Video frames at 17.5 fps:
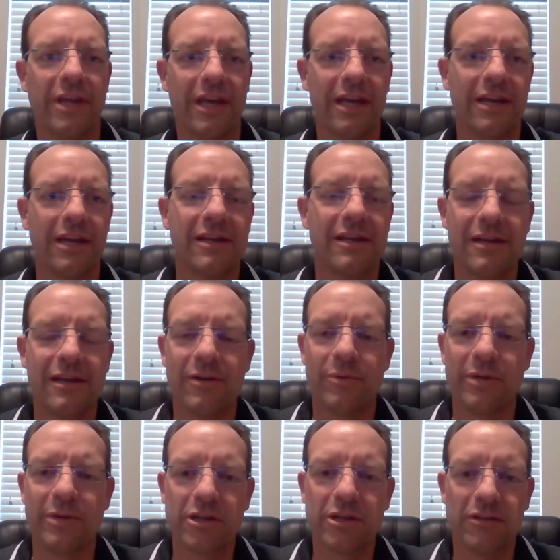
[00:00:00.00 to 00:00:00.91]
that
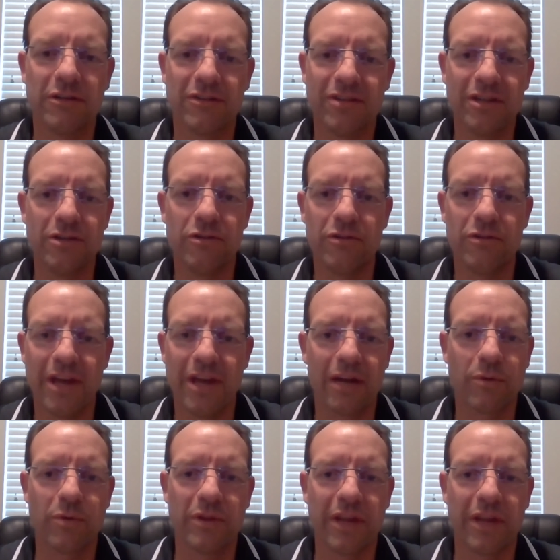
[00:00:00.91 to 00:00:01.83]
we continue
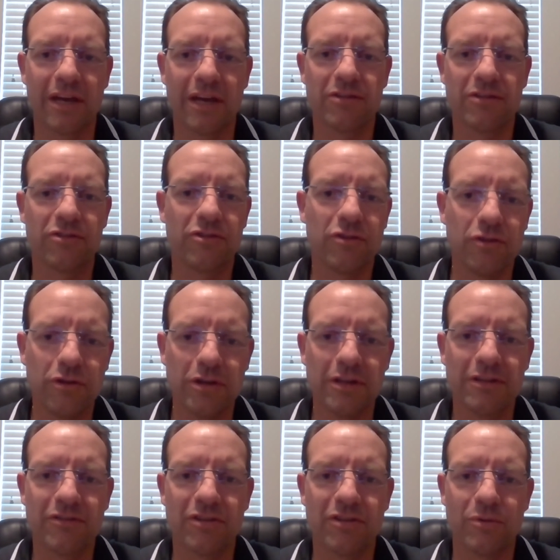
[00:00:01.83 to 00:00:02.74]
that with our
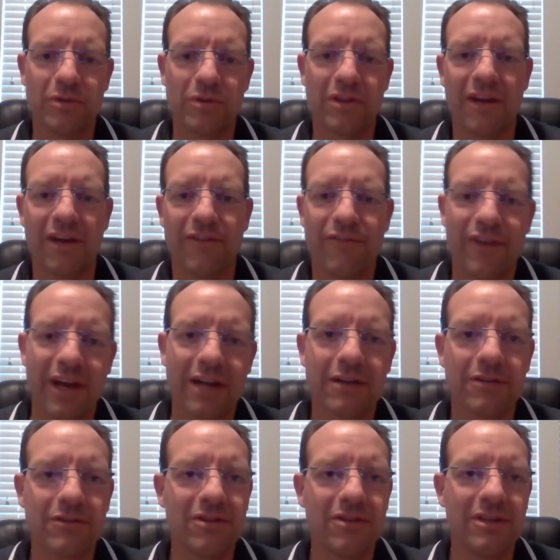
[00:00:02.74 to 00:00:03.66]
students and with our
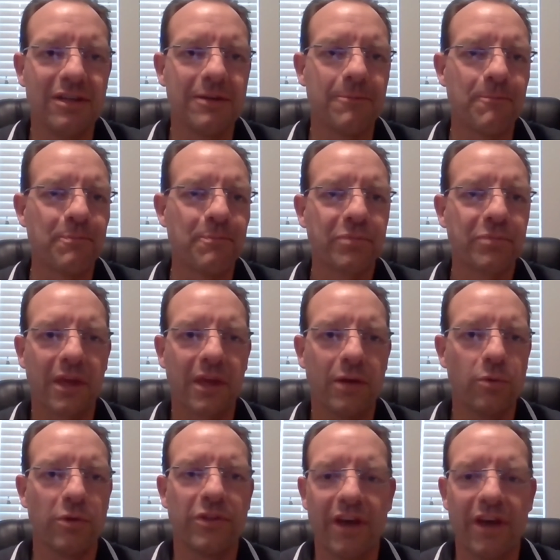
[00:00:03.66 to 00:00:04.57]
faculty and
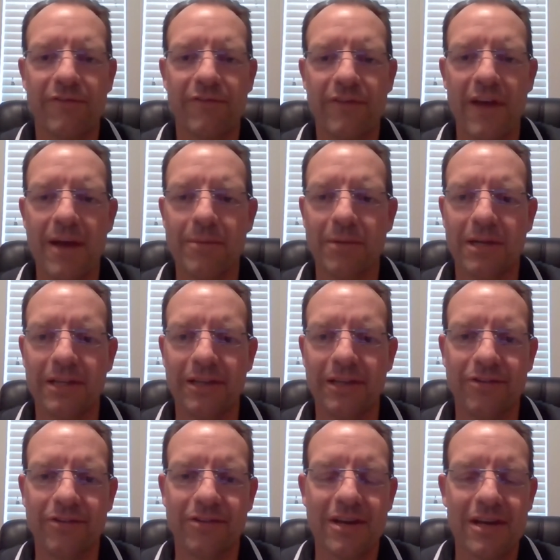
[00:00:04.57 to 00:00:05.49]
and with our
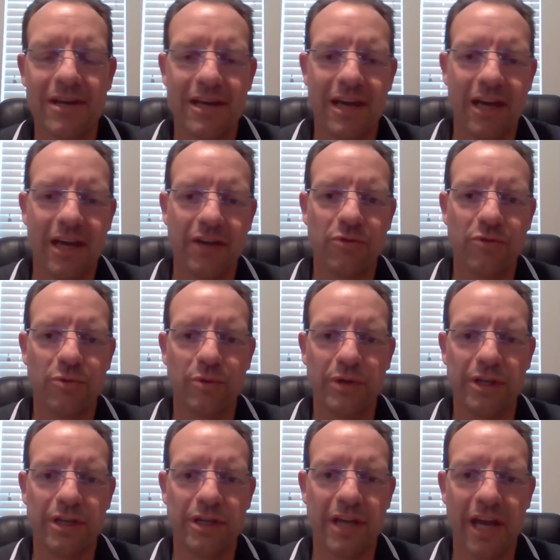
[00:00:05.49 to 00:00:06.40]
families as
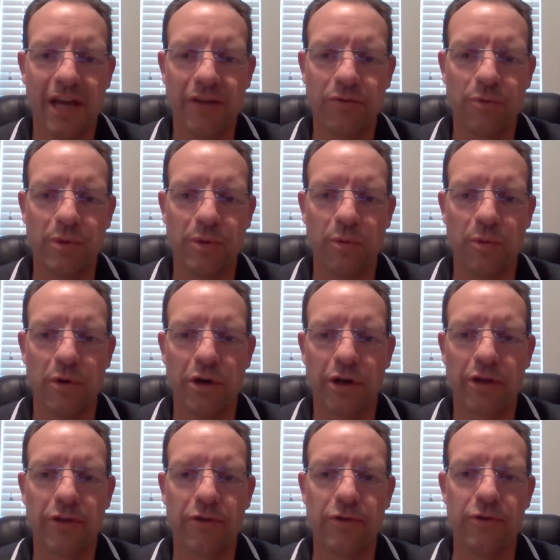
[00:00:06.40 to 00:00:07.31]
we as we
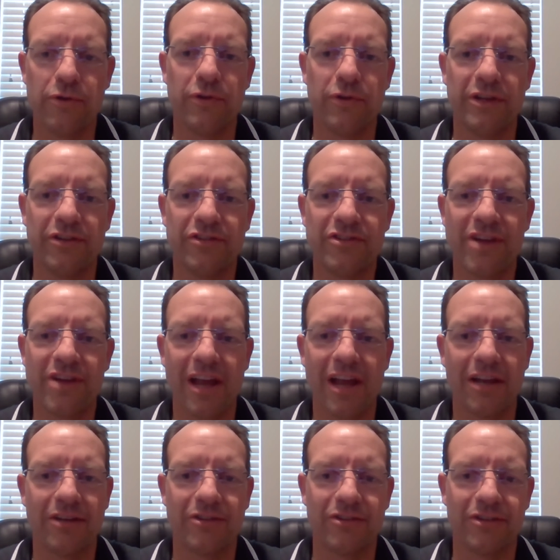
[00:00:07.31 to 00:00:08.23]
work through these
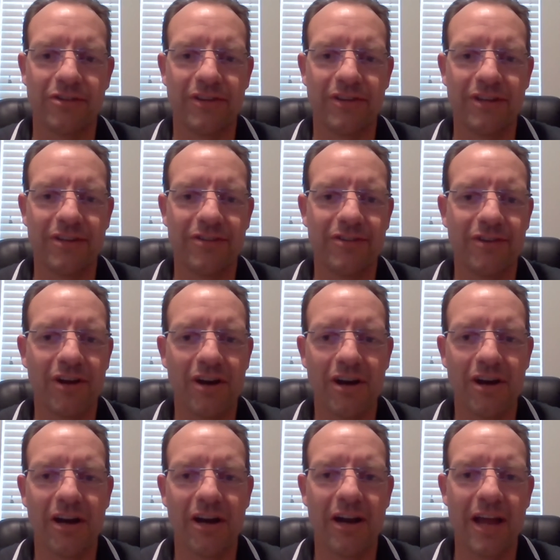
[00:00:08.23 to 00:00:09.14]
challenges. These
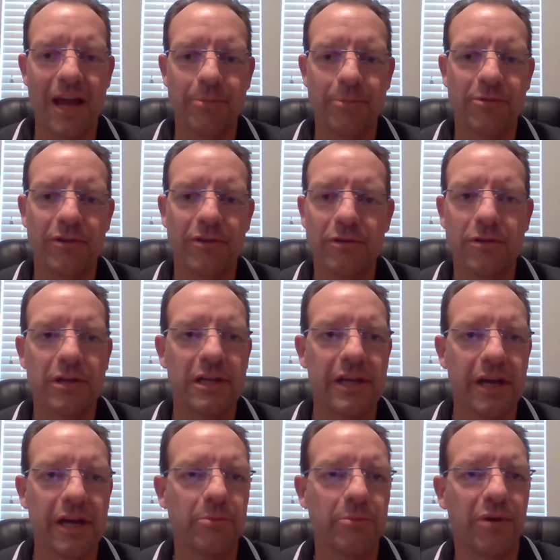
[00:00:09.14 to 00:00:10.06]
are absolutely
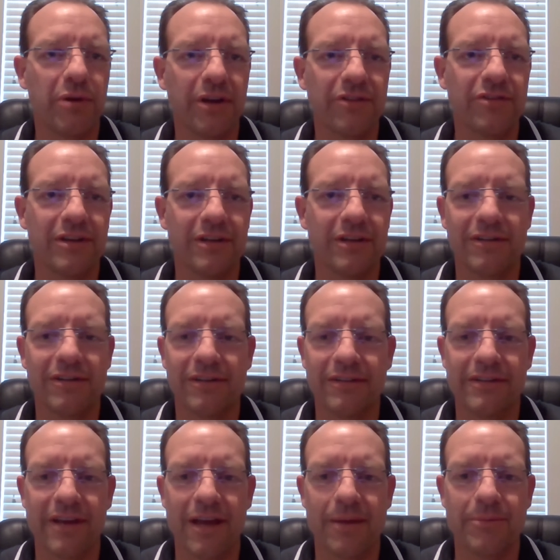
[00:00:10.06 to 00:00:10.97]
unprecedented
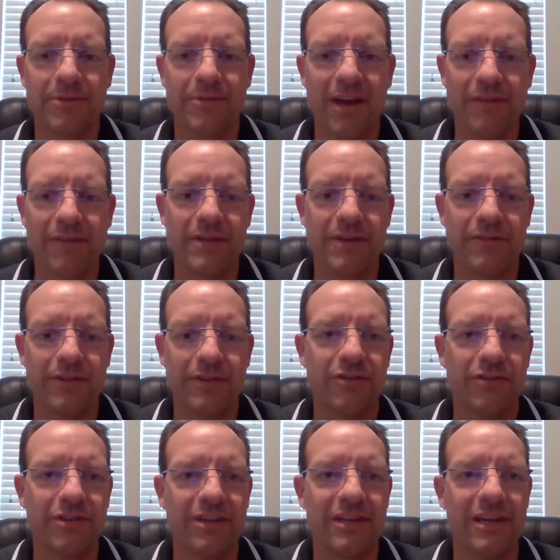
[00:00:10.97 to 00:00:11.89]
times. I've never
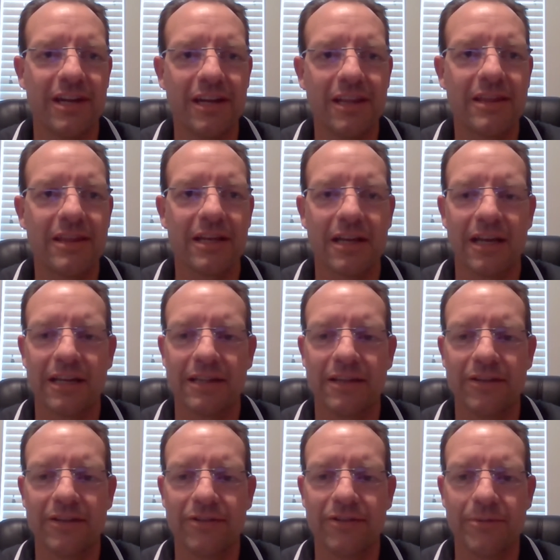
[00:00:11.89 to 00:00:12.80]
seen anything like
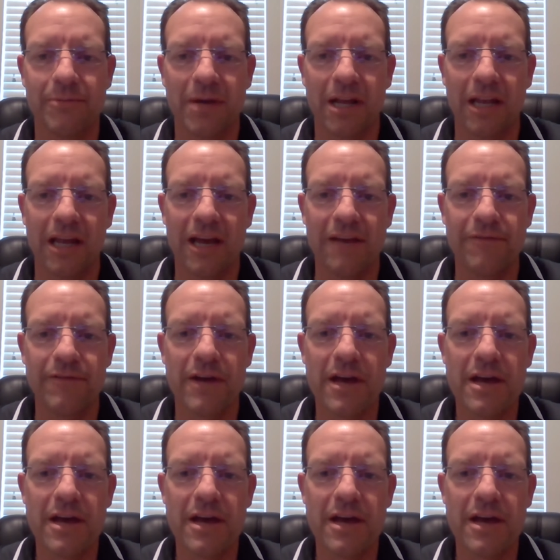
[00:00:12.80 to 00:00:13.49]
this in my life,